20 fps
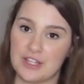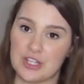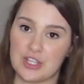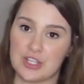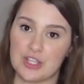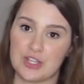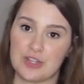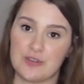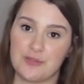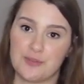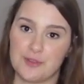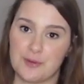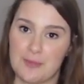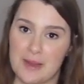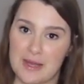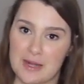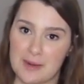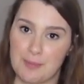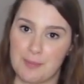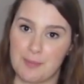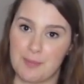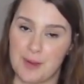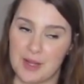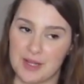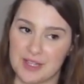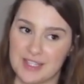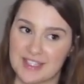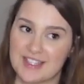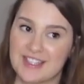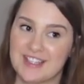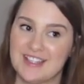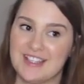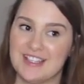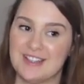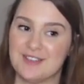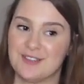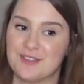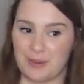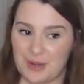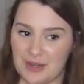good for
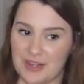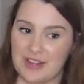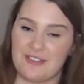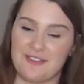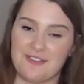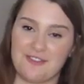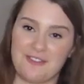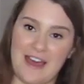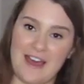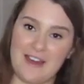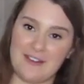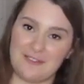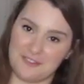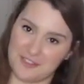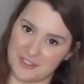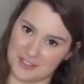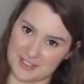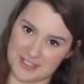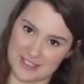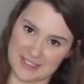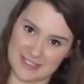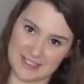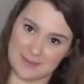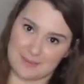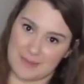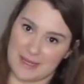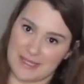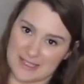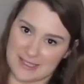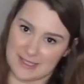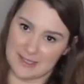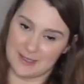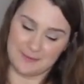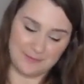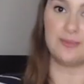metabolically burning fat versus muscle.